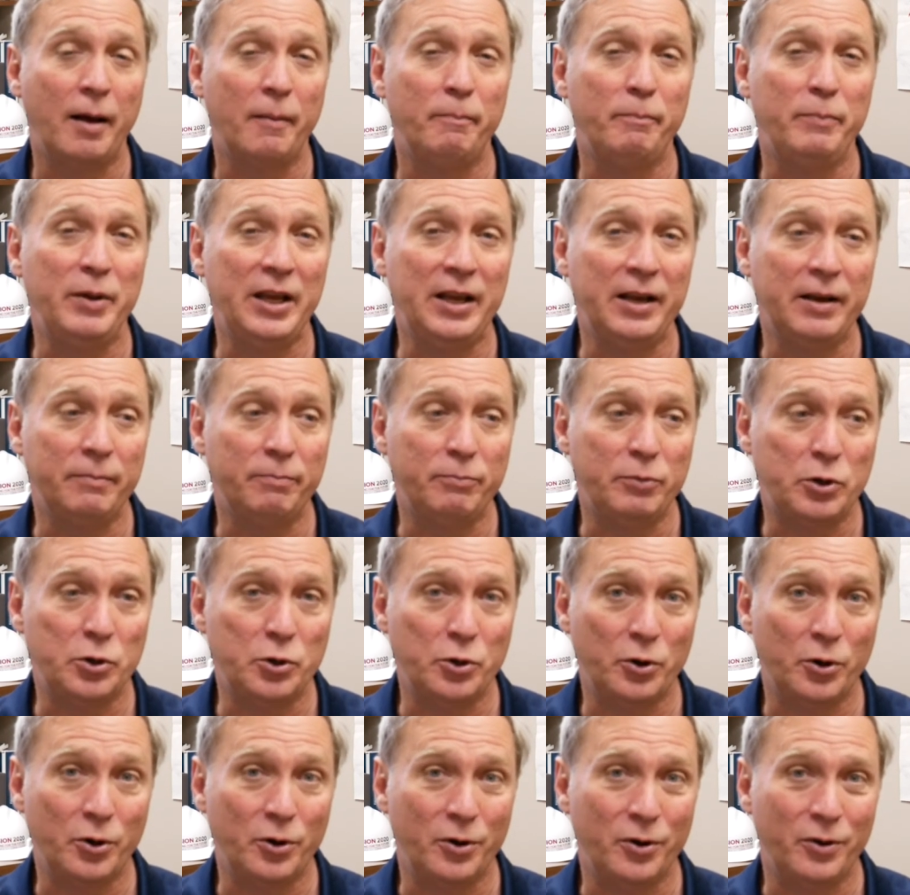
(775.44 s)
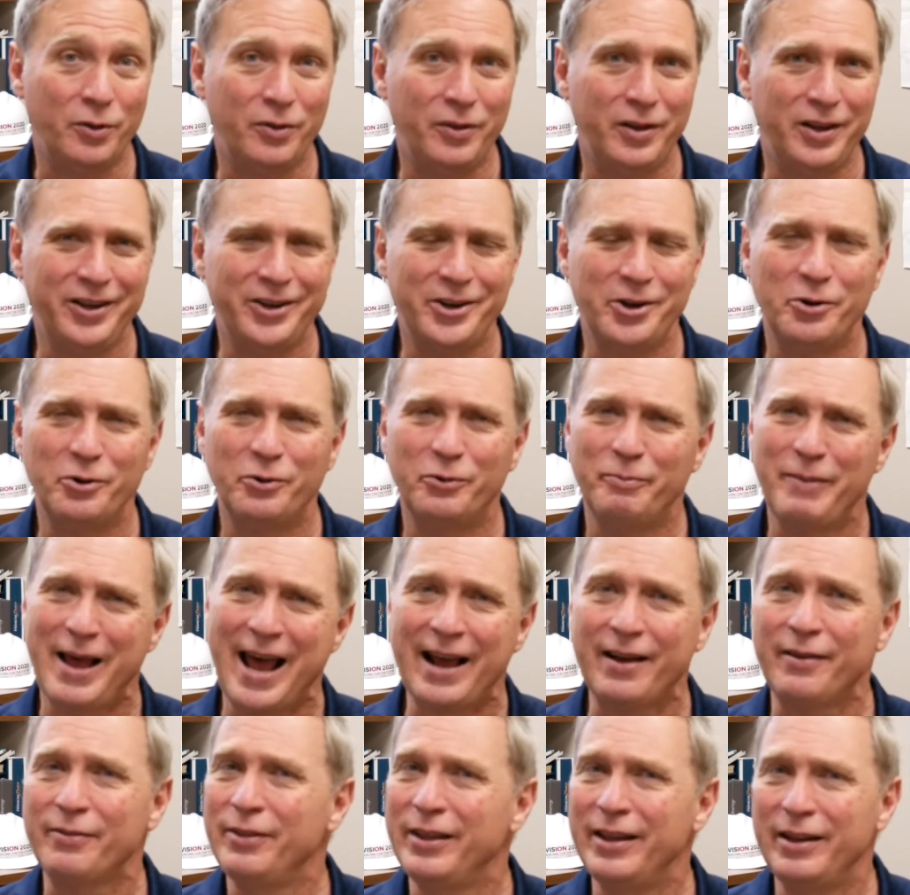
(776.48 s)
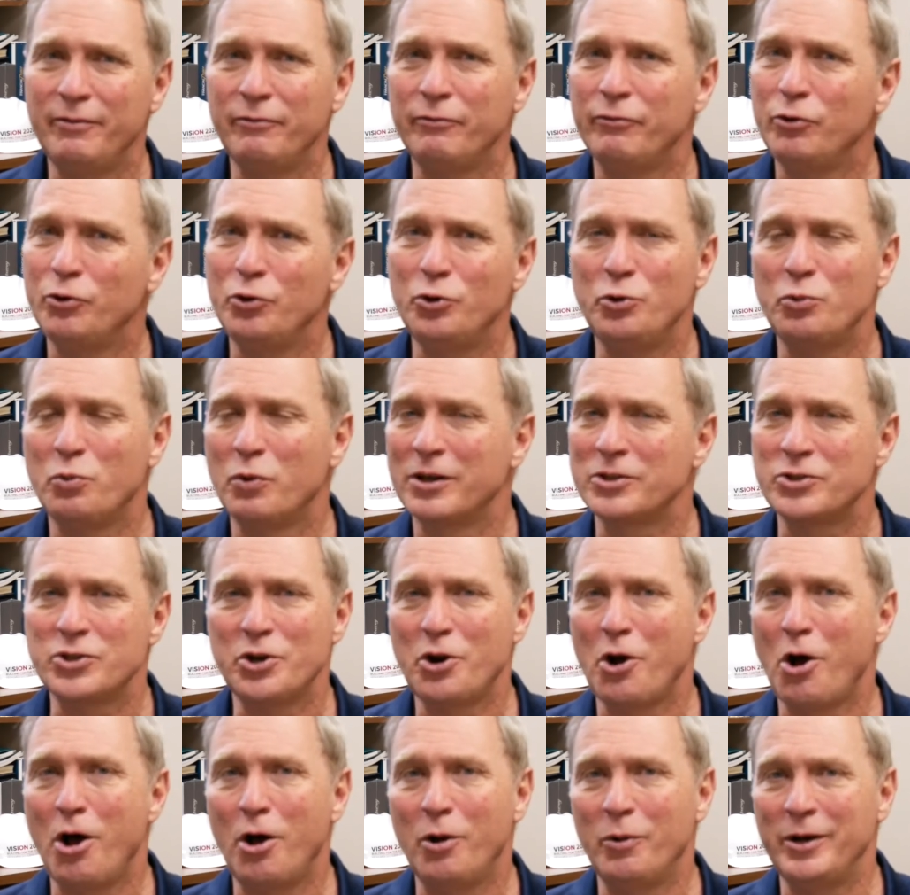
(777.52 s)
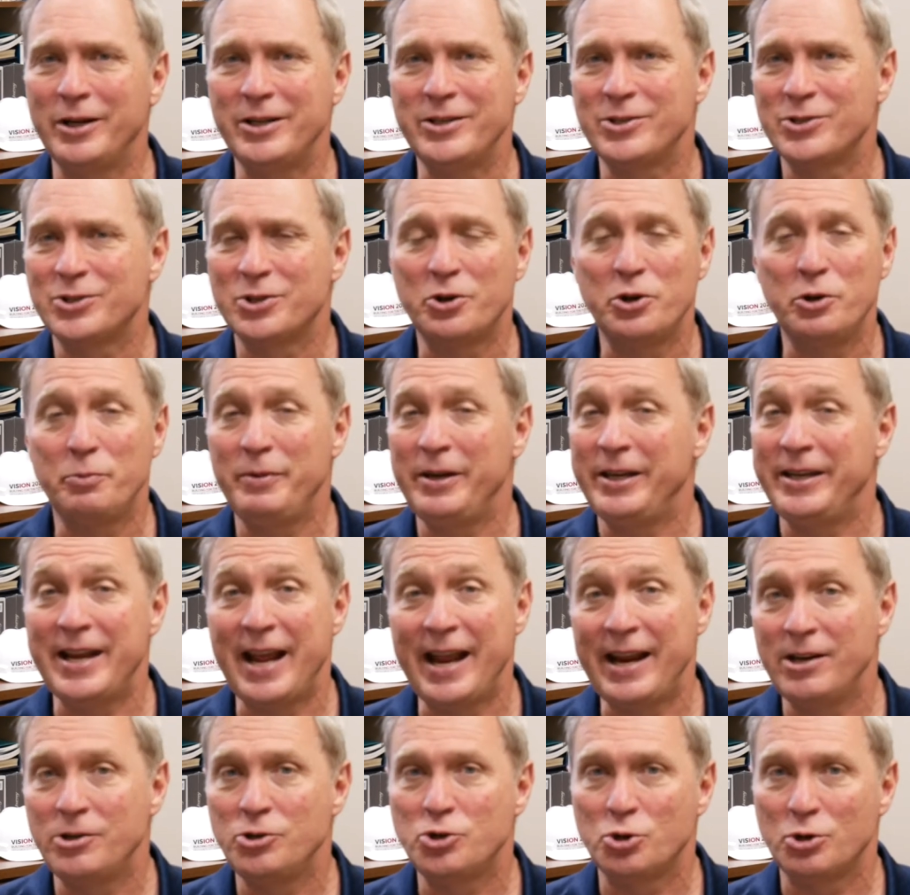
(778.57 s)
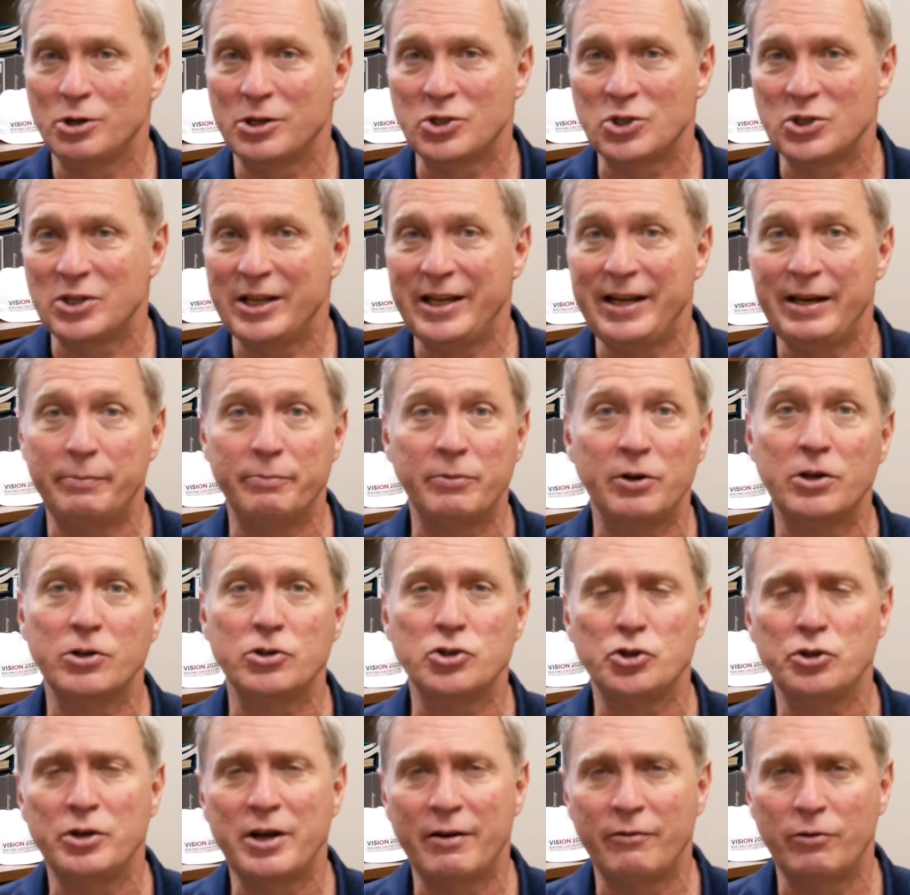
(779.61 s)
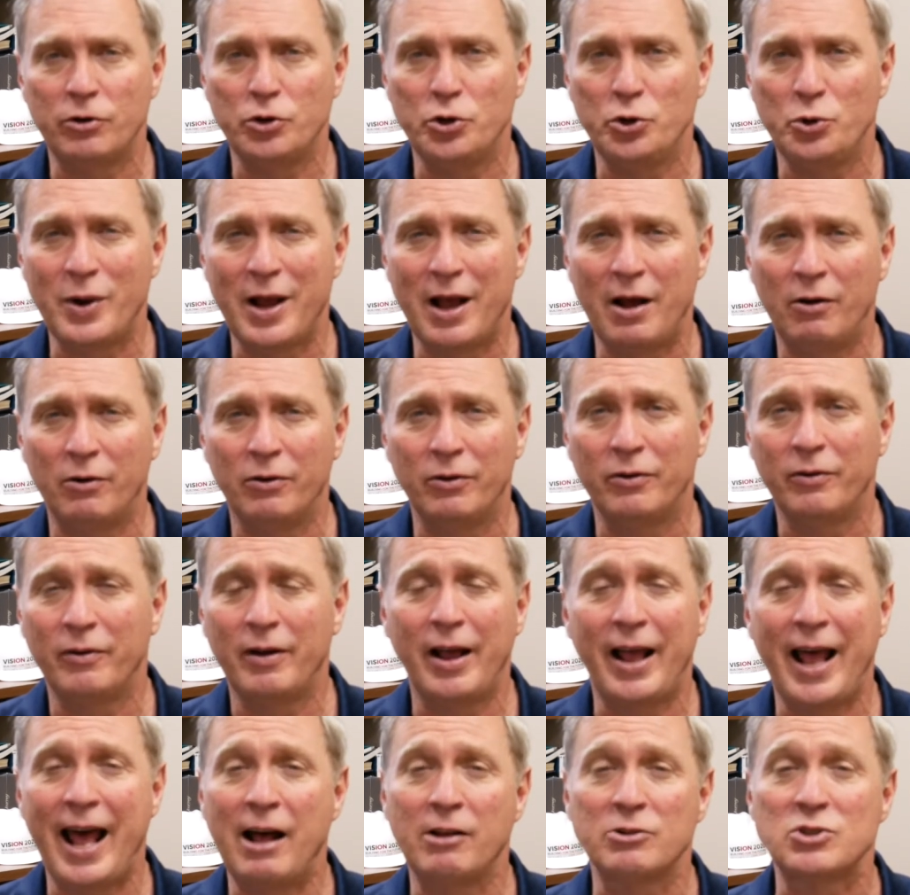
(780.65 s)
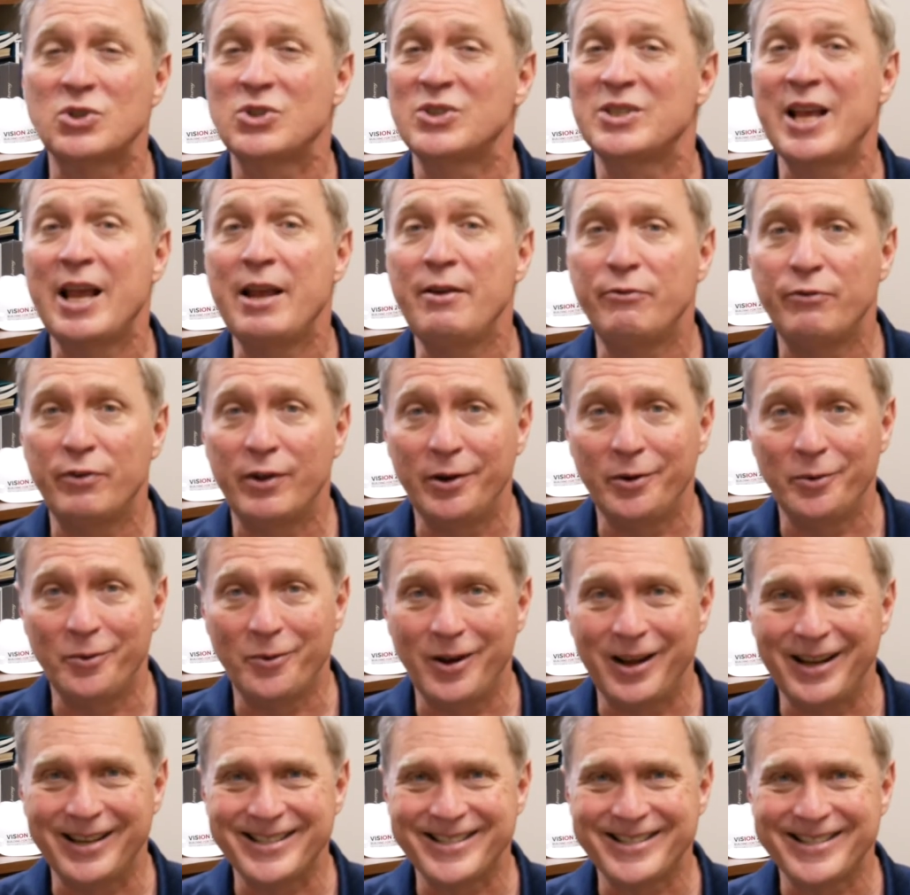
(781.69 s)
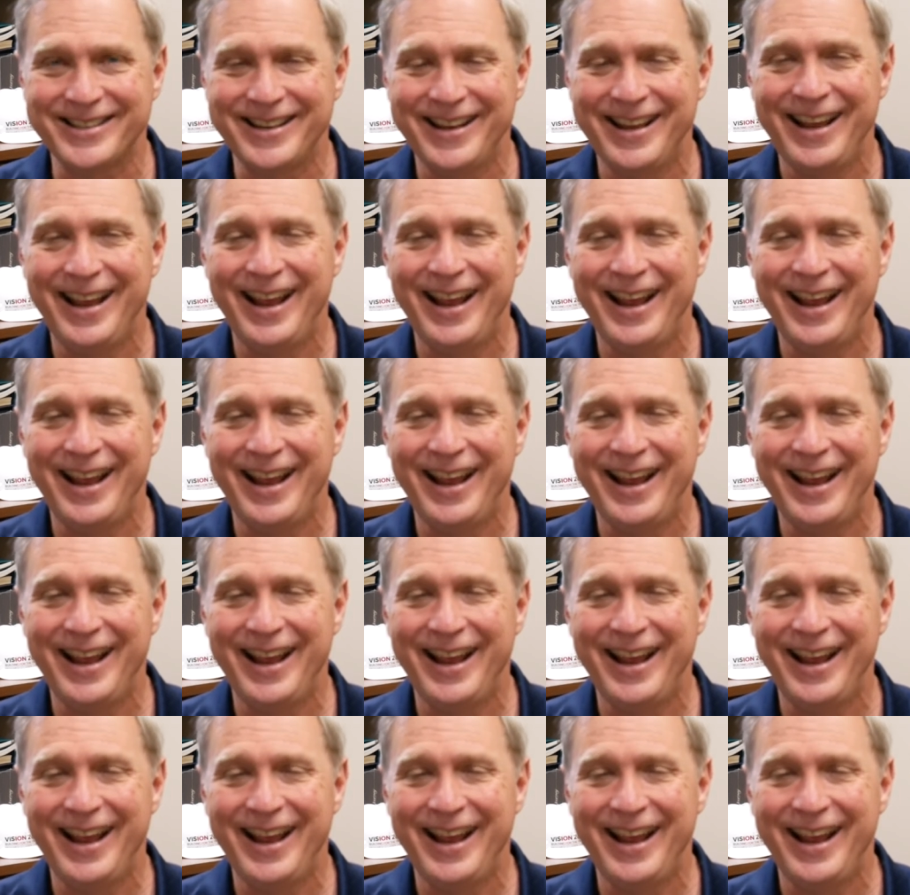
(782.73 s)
being pure. You know, back then food wasn't always, could be dangerous to eat because you never knew how safe it was.